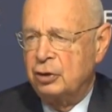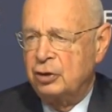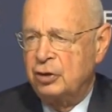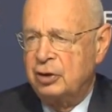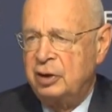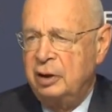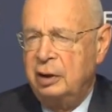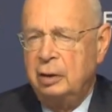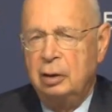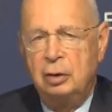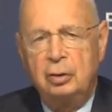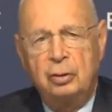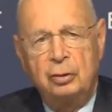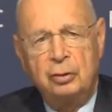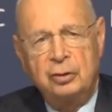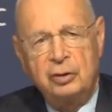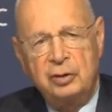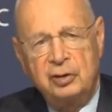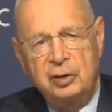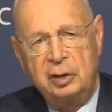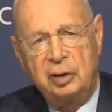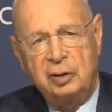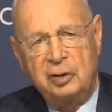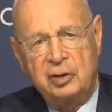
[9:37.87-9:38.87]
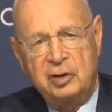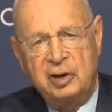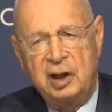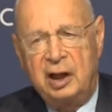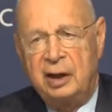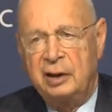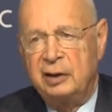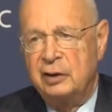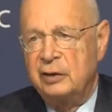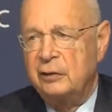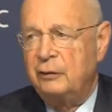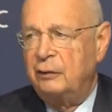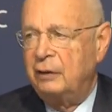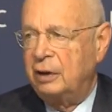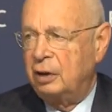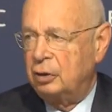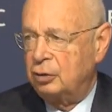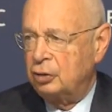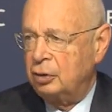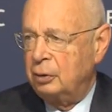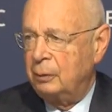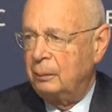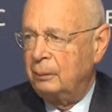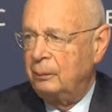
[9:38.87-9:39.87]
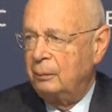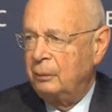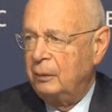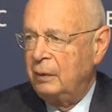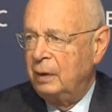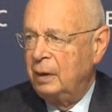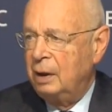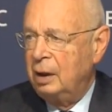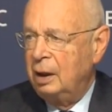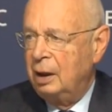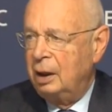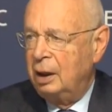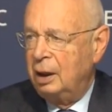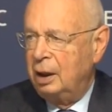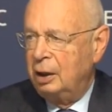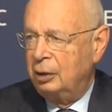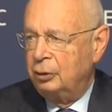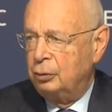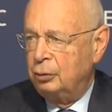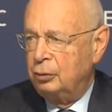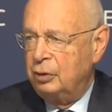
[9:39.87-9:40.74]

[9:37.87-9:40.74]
Uh, you know, people, don't be this stupid.